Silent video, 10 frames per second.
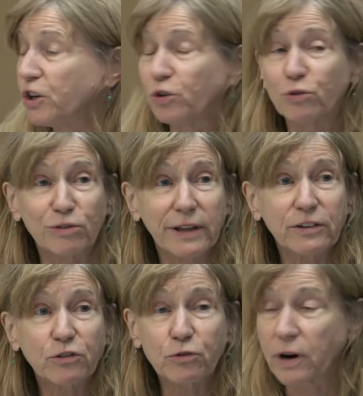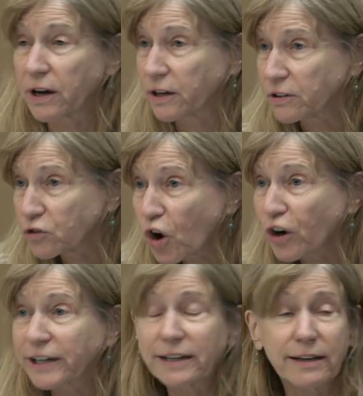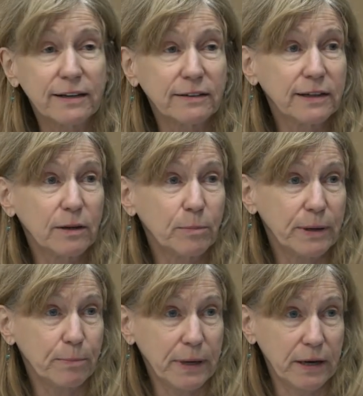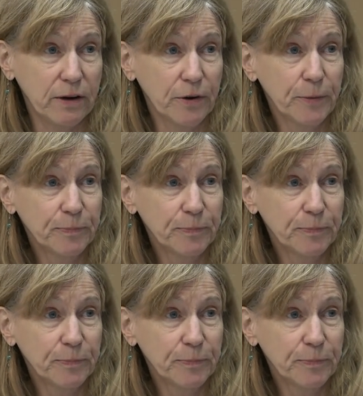use less drug, target it a little bit better.